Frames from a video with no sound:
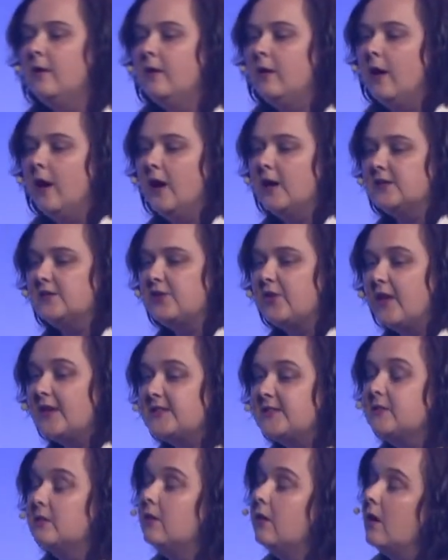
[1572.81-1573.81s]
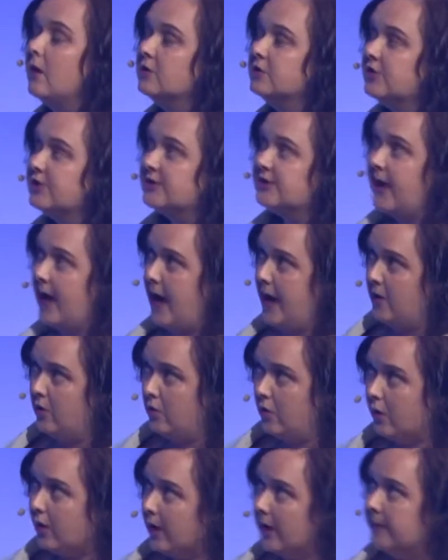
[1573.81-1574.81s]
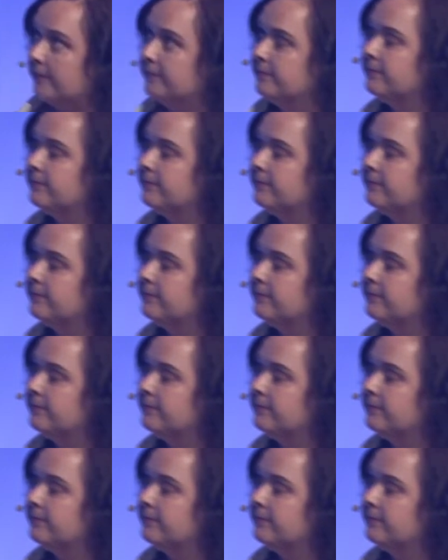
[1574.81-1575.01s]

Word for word: Uh, so that's the largest category.